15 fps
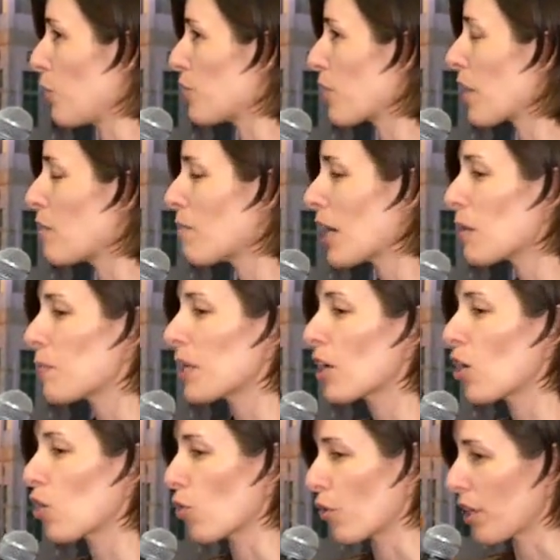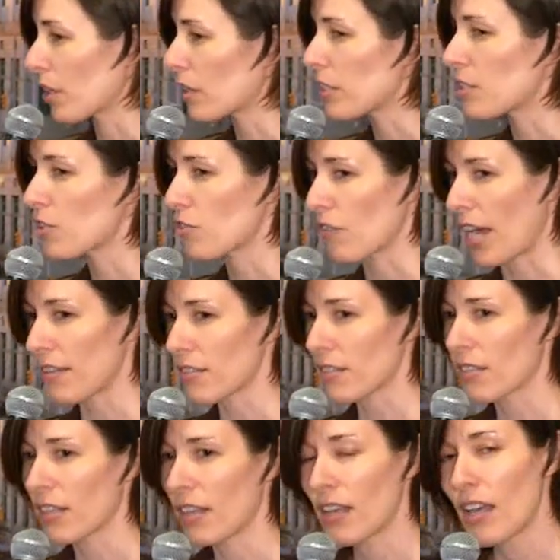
So they might be calorically stressed.